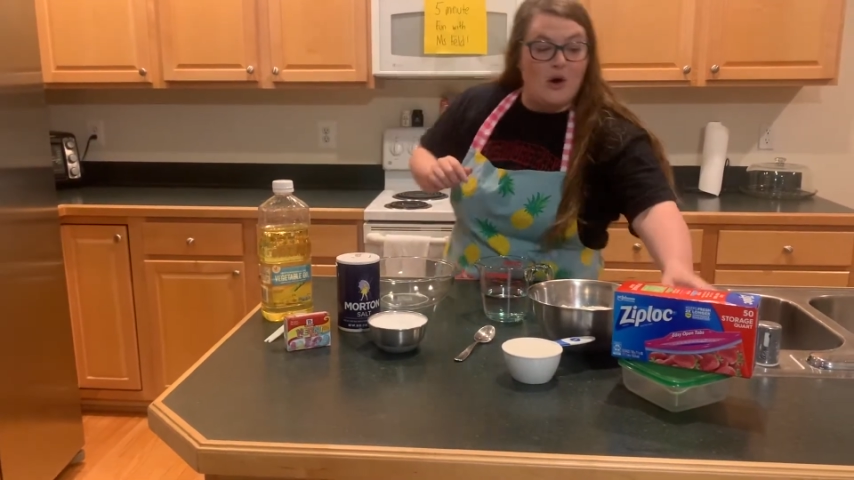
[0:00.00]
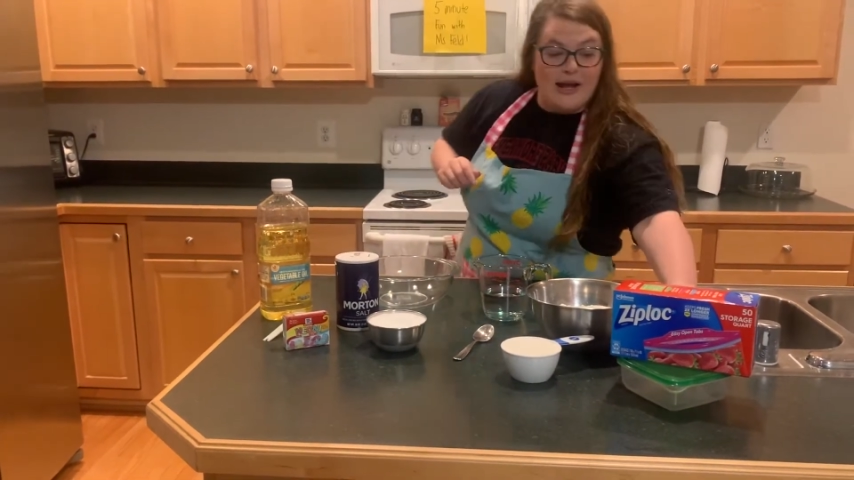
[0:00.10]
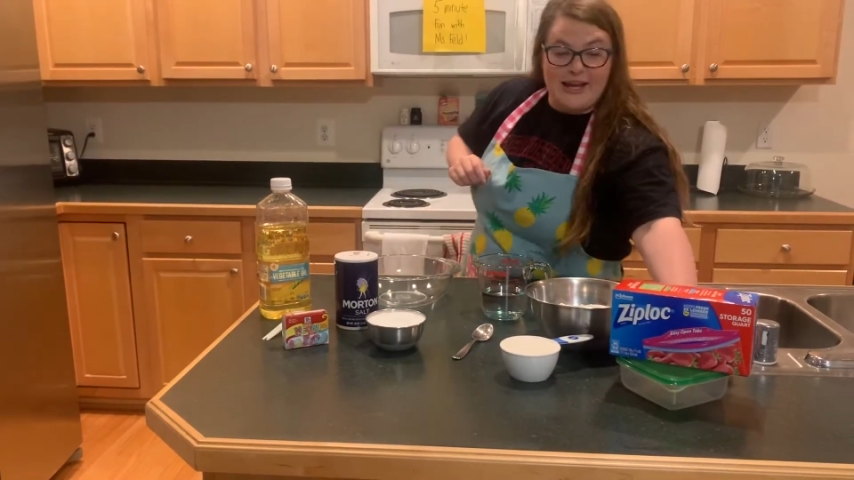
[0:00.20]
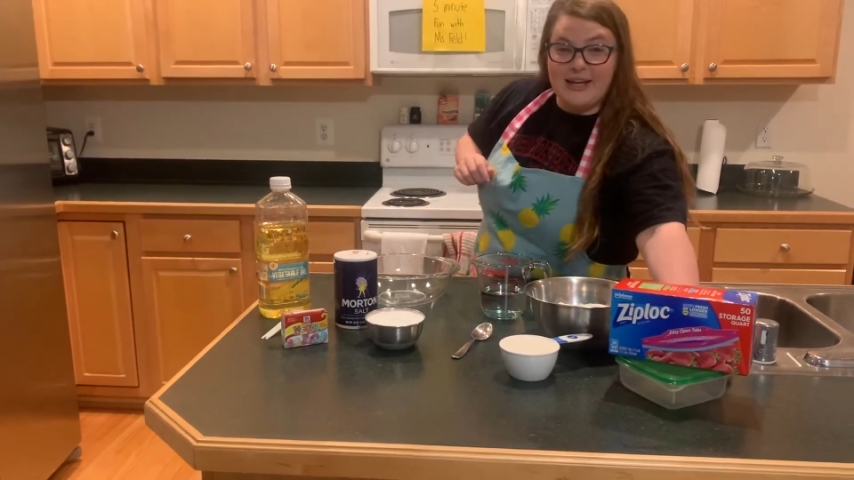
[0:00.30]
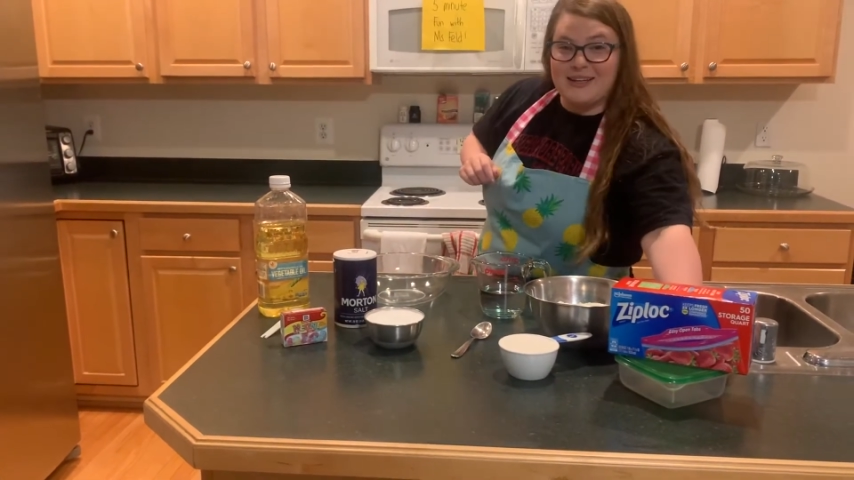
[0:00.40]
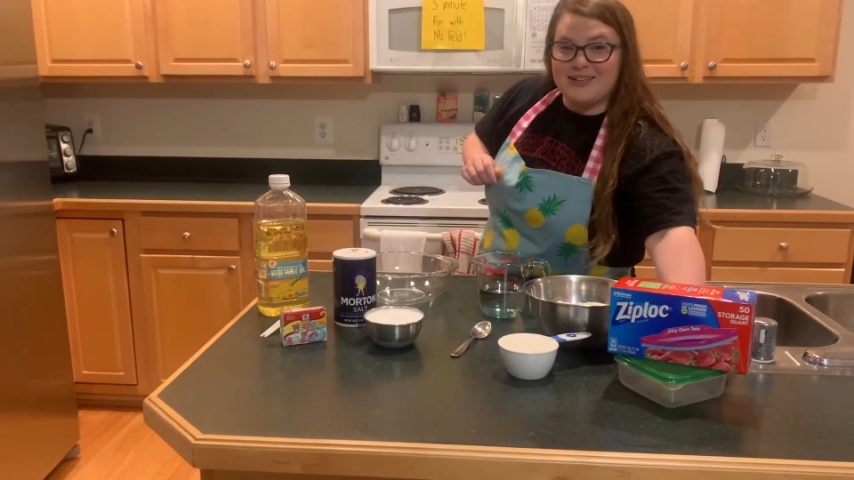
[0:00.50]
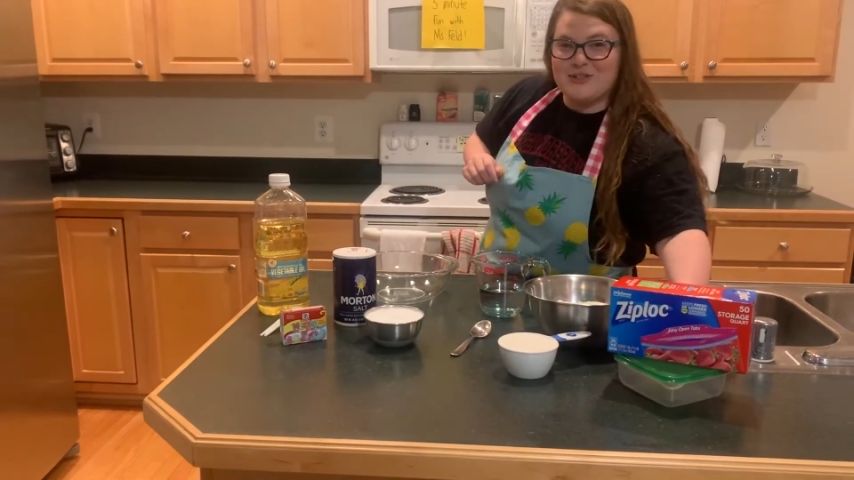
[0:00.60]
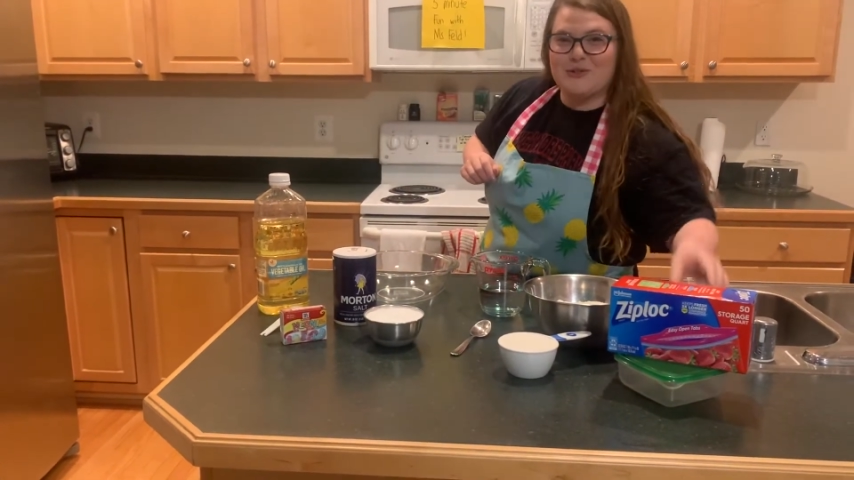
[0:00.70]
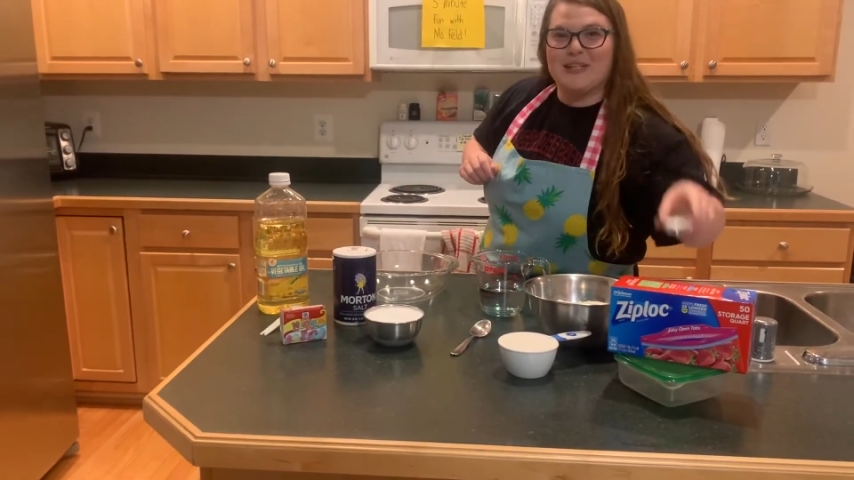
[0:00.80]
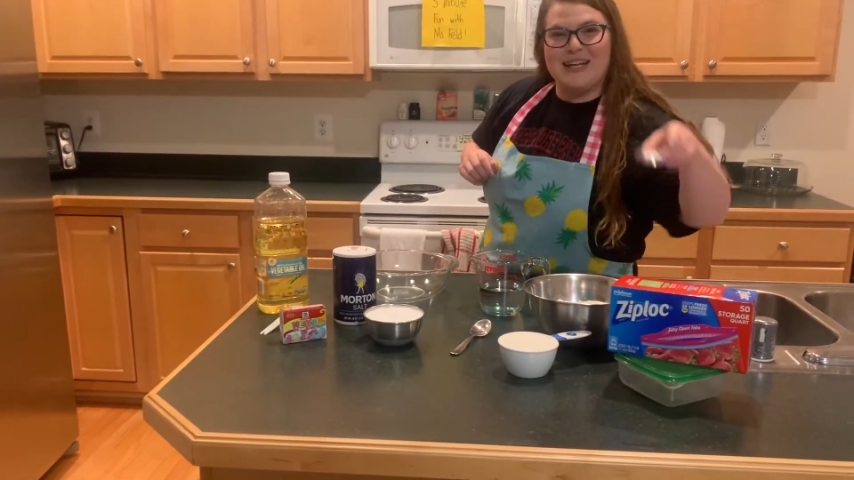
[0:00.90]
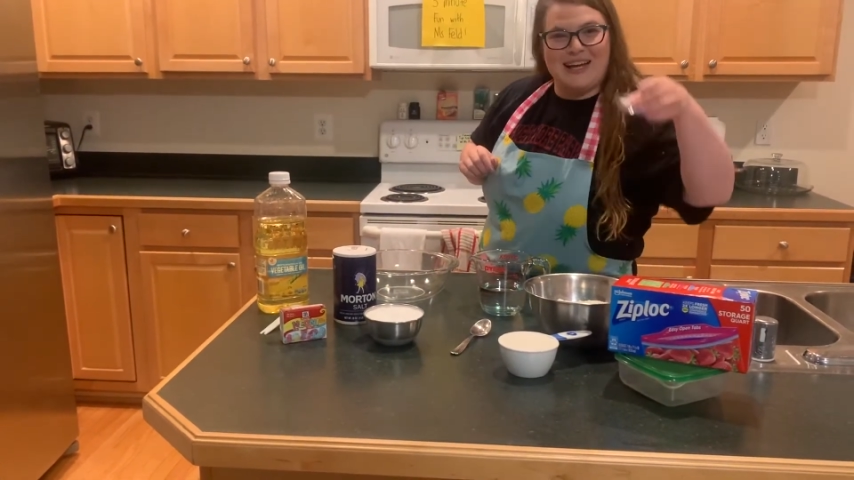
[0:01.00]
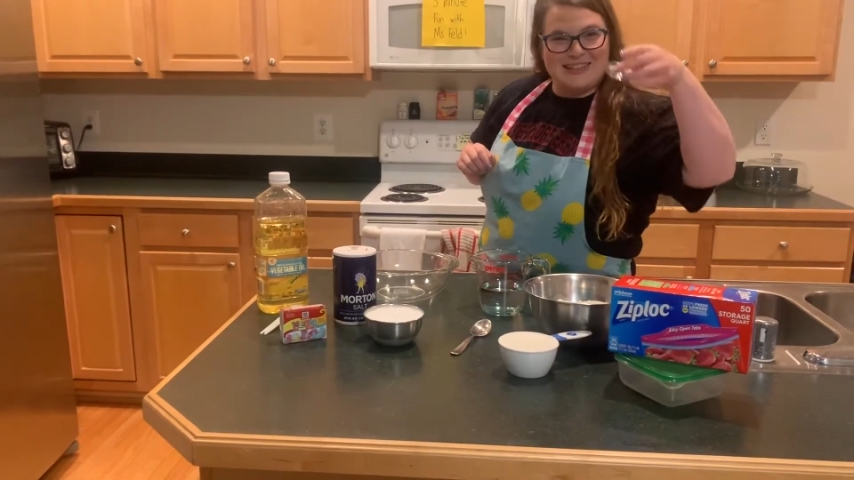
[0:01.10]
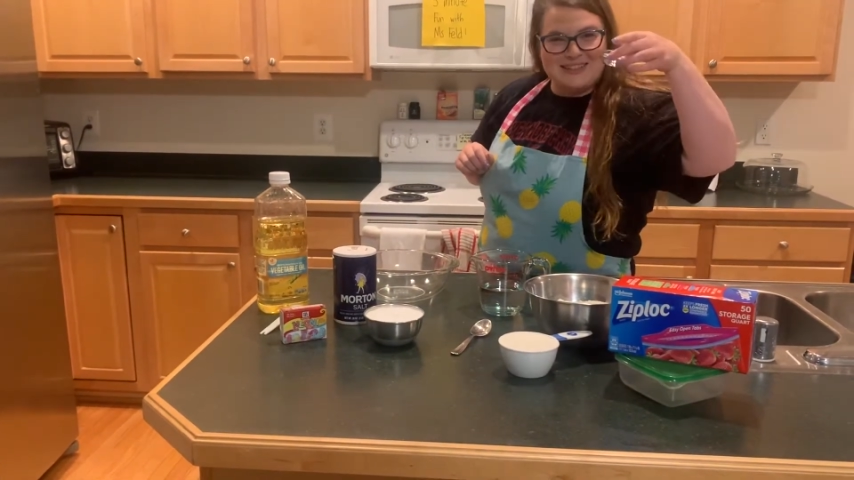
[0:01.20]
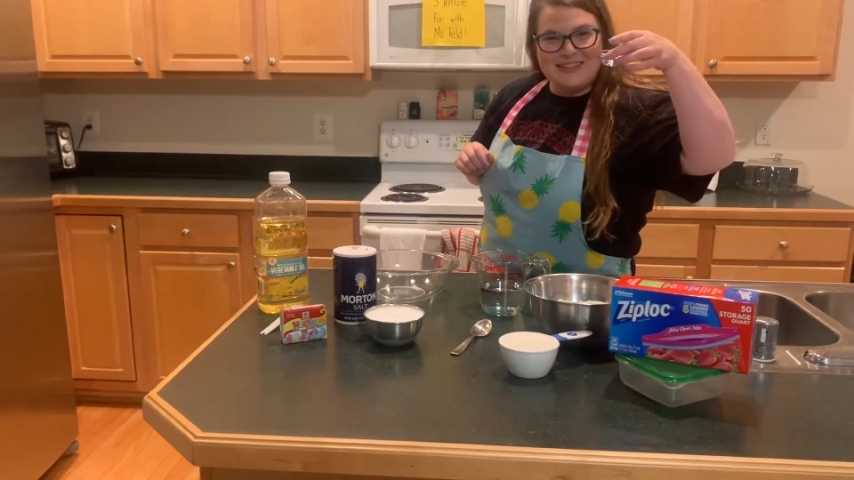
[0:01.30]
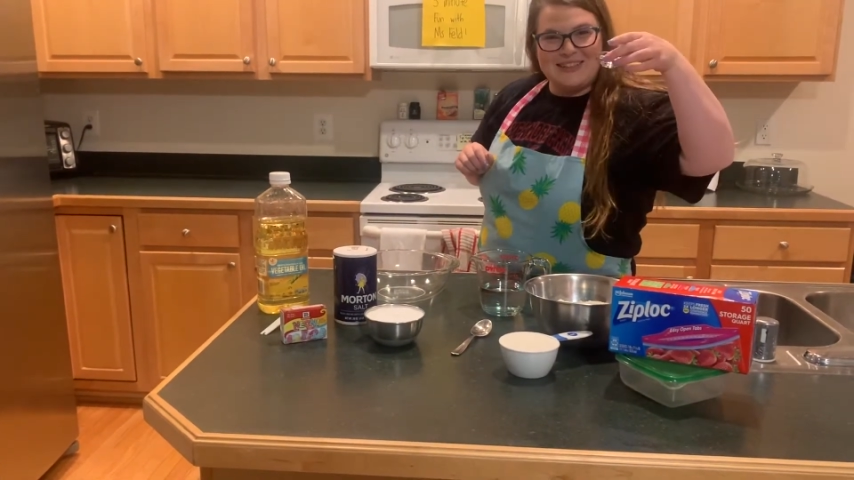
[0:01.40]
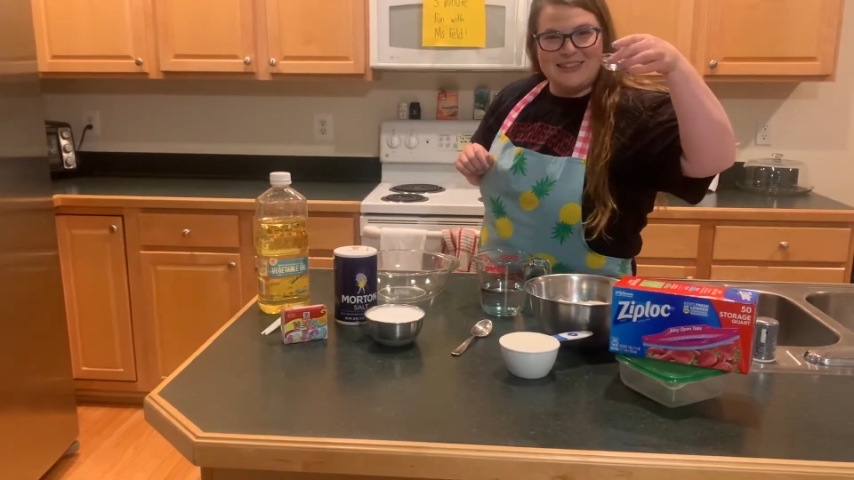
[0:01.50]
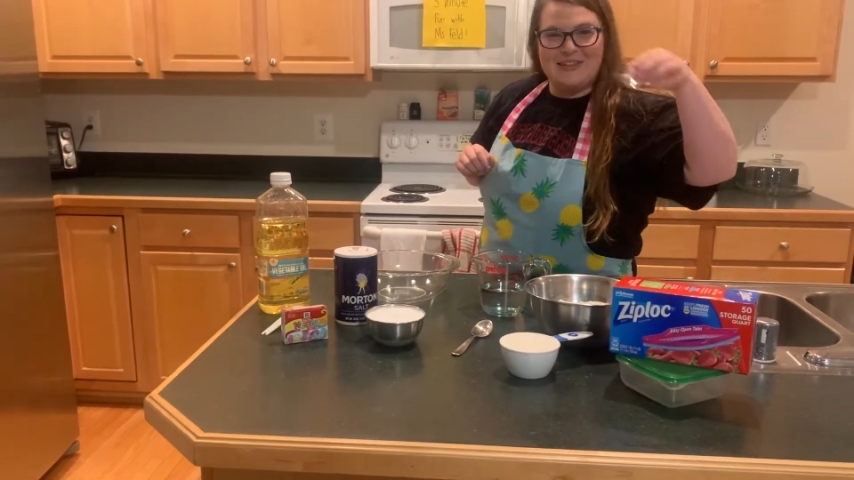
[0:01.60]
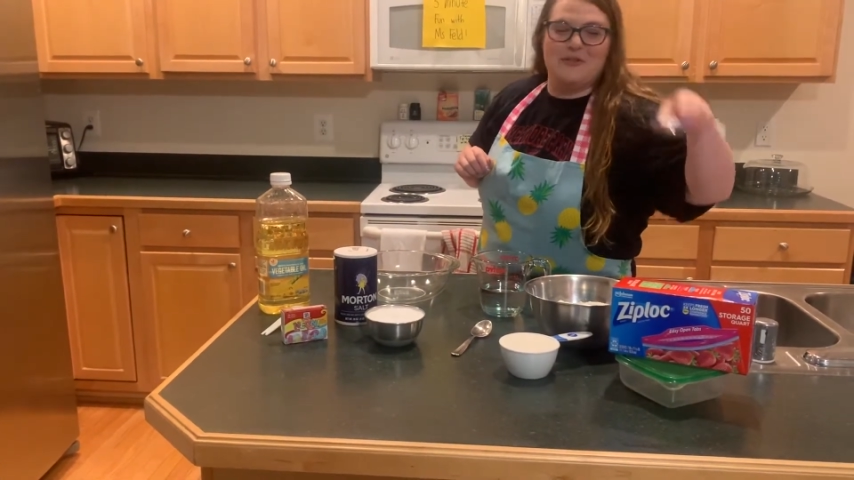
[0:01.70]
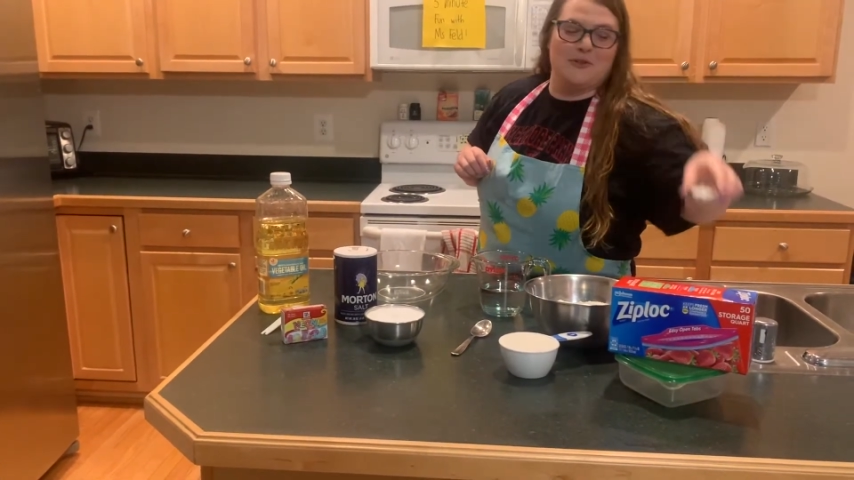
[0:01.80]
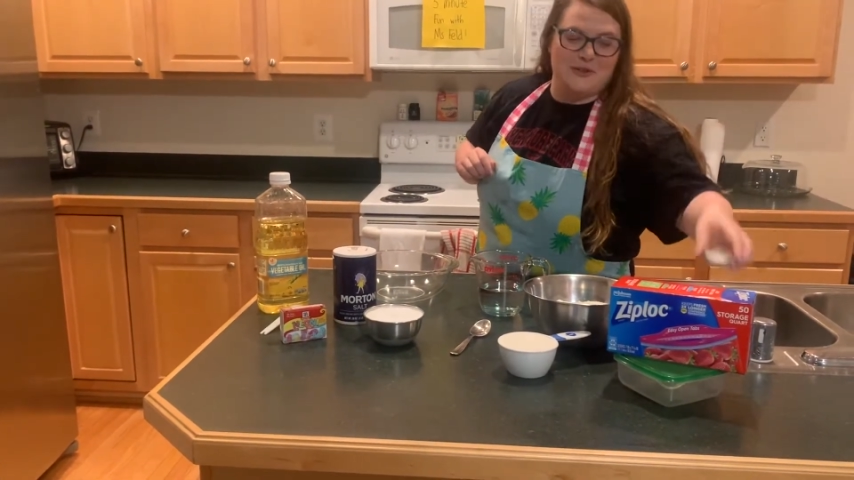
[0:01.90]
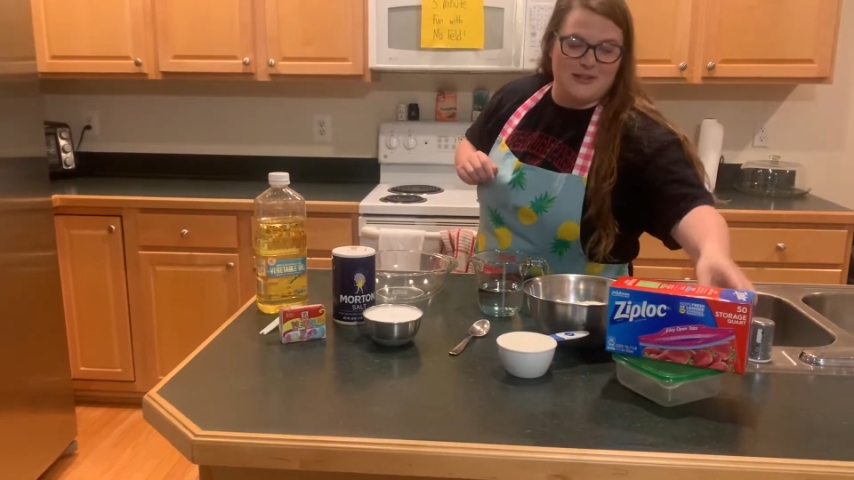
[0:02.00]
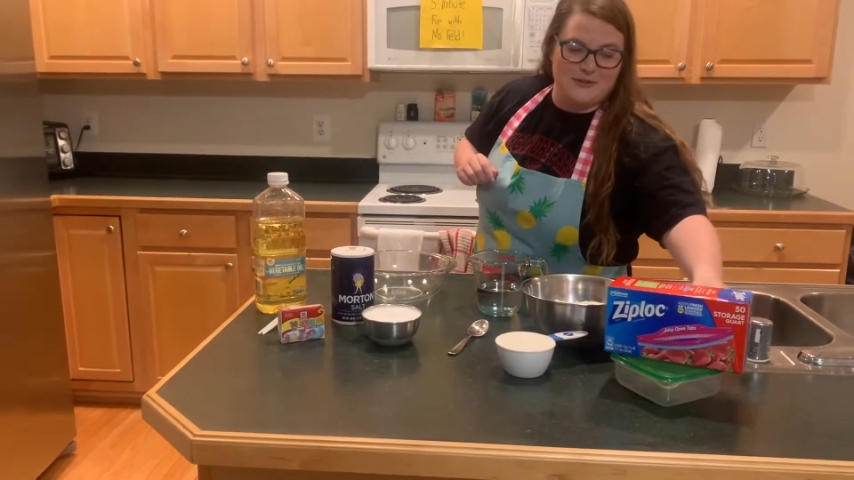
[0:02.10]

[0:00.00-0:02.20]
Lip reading: and you can add glitter if you really